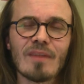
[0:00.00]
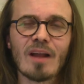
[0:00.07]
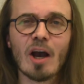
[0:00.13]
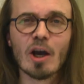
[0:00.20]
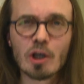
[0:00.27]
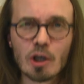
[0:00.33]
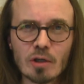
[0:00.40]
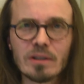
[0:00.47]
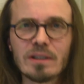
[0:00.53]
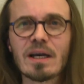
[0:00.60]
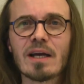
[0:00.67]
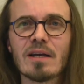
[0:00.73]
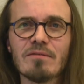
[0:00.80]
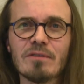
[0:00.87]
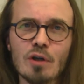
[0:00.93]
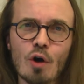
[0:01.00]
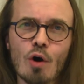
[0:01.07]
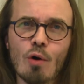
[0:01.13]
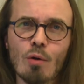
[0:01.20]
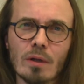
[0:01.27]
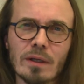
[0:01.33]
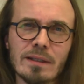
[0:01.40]
a good kind of a
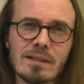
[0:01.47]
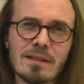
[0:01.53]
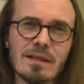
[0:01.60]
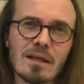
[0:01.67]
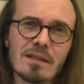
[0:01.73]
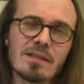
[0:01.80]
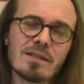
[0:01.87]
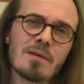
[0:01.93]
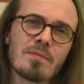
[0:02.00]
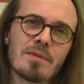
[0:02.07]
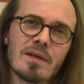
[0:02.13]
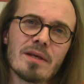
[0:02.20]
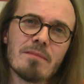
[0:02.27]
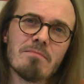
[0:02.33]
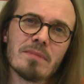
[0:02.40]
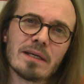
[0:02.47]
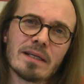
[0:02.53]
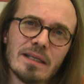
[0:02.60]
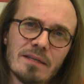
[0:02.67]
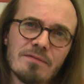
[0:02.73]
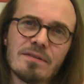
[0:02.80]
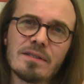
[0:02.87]
goal is not something
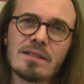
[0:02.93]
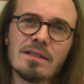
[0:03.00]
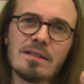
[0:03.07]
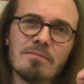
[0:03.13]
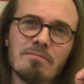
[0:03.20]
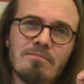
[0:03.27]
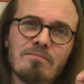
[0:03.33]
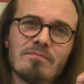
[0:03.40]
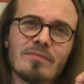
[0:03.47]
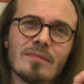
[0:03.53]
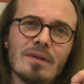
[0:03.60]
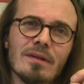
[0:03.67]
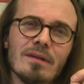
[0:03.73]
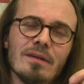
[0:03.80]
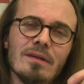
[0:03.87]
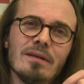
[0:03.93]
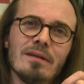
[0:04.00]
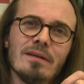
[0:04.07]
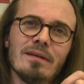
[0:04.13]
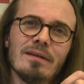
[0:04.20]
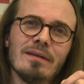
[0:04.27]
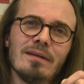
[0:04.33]
magnificent,
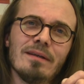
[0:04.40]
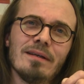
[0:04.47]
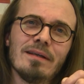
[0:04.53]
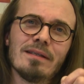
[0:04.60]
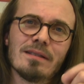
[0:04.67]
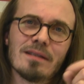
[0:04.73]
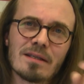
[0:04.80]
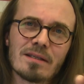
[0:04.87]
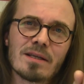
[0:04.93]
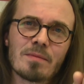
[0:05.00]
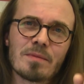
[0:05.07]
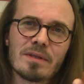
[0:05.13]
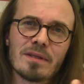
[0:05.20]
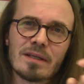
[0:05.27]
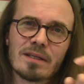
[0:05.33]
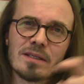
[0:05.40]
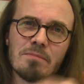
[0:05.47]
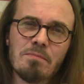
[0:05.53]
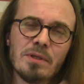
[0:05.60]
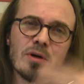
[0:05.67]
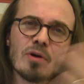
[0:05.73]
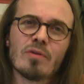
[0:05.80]
is not something that is
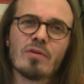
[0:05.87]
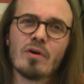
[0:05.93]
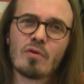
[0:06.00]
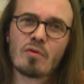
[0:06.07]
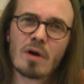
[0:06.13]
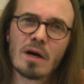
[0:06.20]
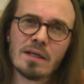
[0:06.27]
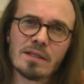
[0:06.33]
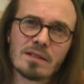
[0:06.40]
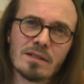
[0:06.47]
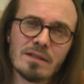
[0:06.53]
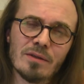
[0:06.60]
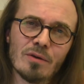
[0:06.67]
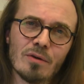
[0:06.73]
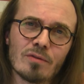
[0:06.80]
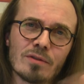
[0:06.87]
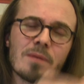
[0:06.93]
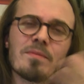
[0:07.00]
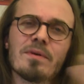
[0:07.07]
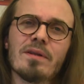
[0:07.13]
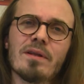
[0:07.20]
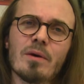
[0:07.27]
beyond the horizon, you know,
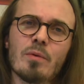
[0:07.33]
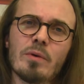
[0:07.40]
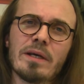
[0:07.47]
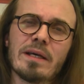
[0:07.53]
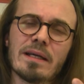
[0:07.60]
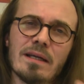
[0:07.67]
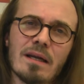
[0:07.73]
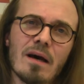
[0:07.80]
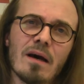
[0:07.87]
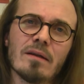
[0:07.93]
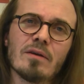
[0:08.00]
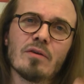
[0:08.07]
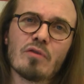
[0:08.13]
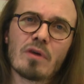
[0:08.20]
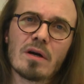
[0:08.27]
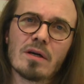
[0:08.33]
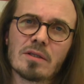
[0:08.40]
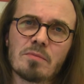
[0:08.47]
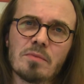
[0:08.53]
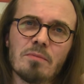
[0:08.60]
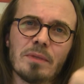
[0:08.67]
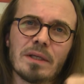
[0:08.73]
something that we cannot
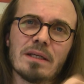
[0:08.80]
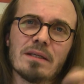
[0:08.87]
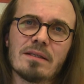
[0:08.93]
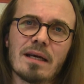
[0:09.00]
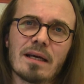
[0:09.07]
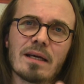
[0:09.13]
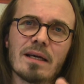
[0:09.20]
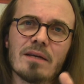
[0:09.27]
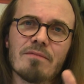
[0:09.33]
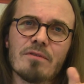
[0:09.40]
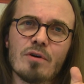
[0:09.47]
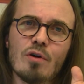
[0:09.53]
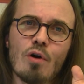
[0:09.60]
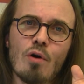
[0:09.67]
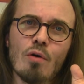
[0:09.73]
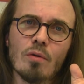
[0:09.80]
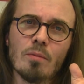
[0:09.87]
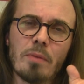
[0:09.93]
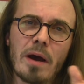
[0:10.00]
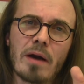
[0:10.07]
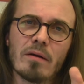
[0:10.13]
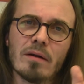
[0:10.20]
grasp, because that kind of a goal
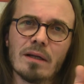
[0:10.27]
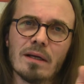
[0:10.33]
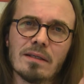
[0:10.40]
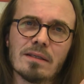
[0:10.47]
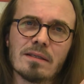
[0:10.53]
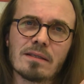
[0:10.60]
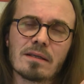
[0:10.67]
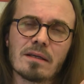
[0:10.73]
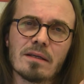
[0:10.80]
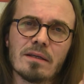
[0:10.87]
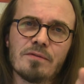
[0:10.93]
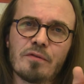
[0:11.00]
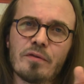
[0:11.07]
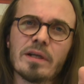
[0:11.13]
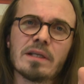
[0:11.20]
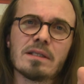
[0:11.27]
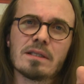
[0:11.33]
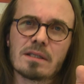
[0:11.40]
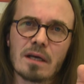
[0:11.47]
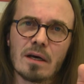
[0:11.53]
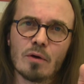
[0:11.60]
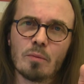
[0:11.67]
paralyzes us, it freaks
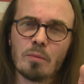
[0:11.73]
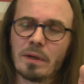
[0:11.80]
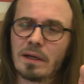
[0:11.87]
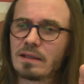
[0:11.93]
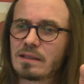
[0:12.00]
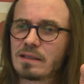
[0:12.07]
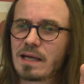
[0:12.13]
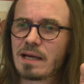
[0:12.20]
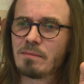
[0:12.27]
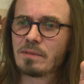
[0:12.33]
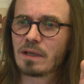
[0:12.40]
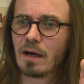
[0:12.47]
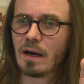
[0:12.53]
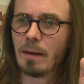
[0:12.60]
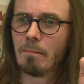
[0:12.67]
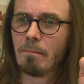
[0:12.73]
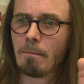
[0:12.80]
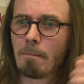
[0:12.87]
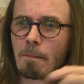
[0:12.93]
us out. But at the same time,